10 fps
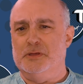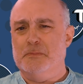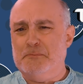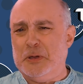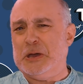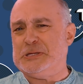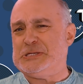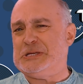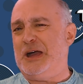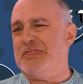But
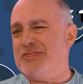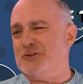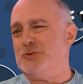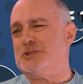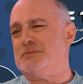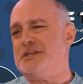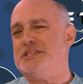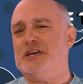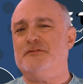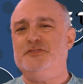I thought to
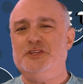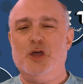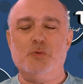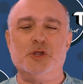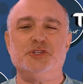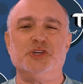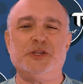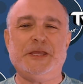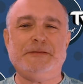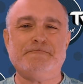myself, you know what,
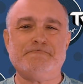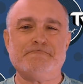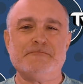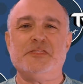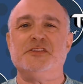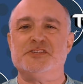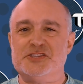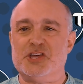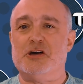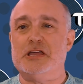Jonny? There's a
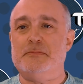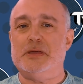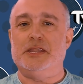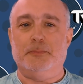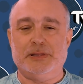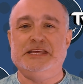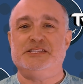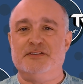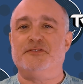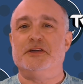time and a place
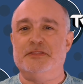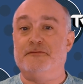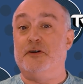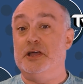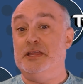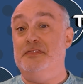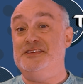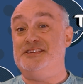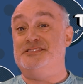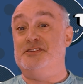to fight the fight, and
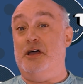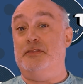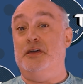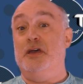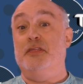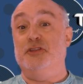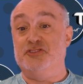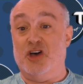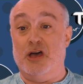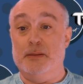this is neither the
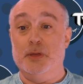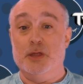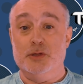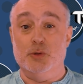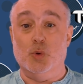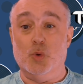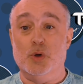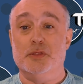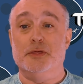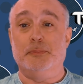time
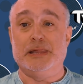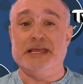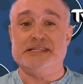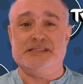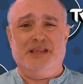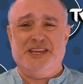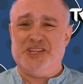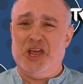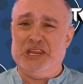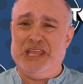nor the place. It's
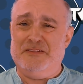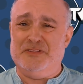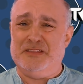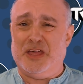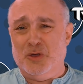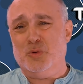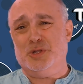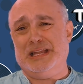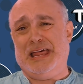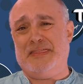early evening, they all want
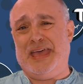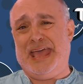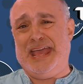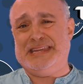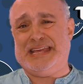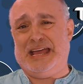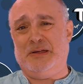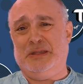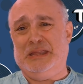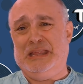to let their hair
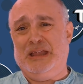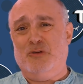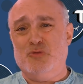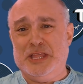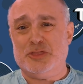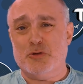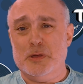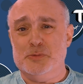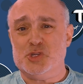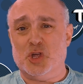down. Read the
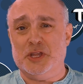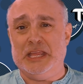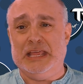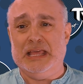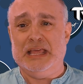room, Jonny.